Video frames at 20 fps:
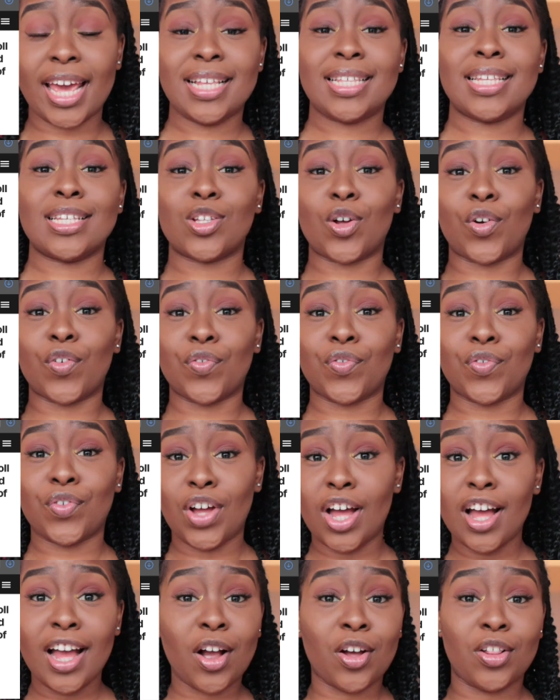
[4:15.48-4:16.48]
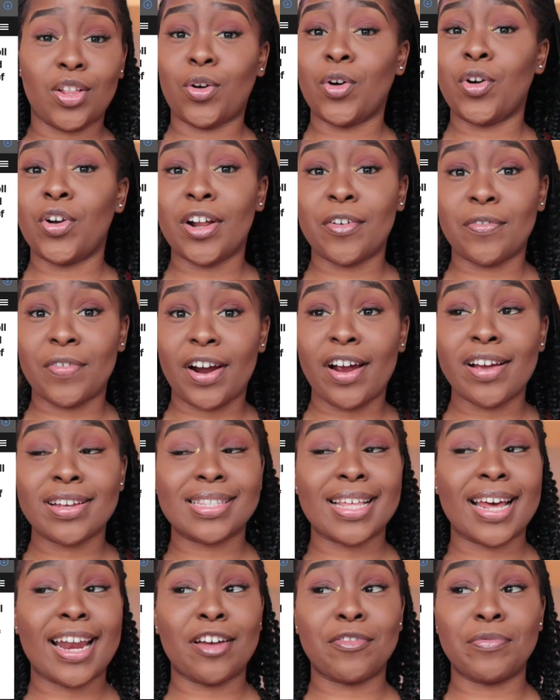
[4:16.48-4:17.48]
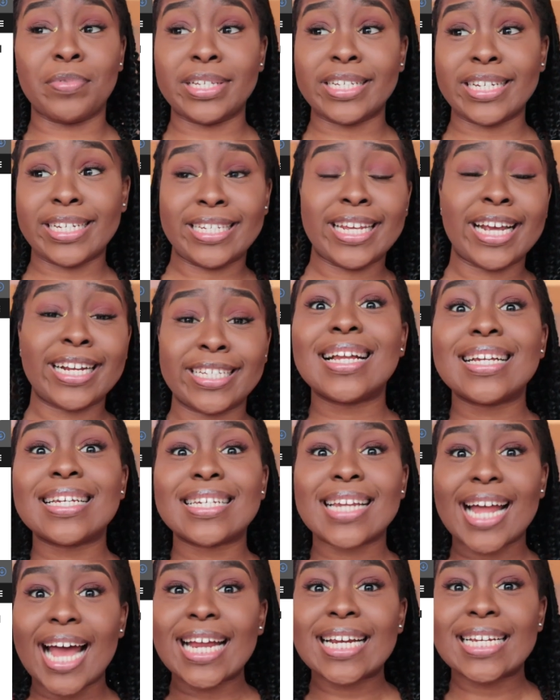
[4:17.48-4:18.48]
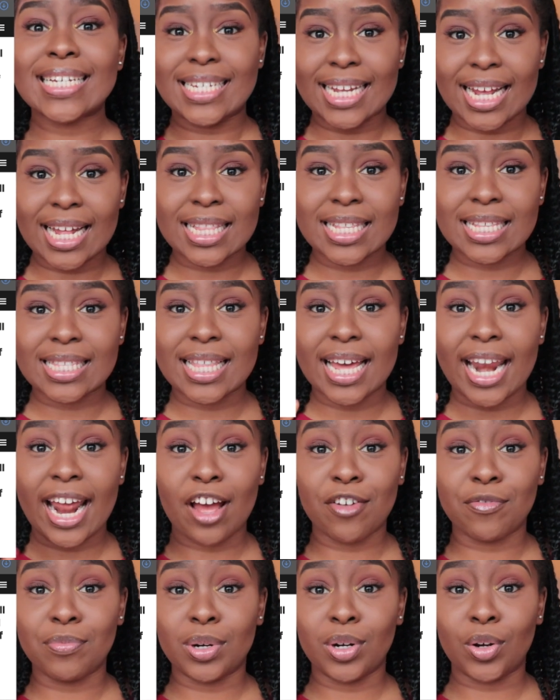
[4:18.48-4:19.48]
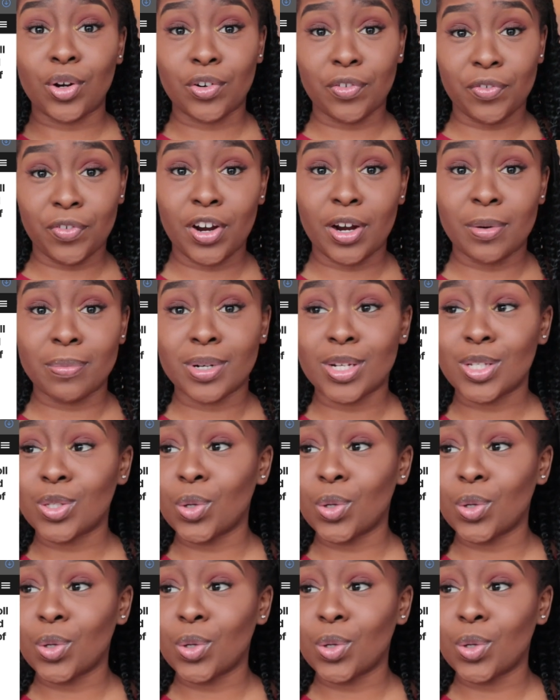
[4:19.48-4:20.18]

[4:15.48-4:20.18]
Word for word: cases of the coronavirus that have been detected and nine deaths that have been confirmed.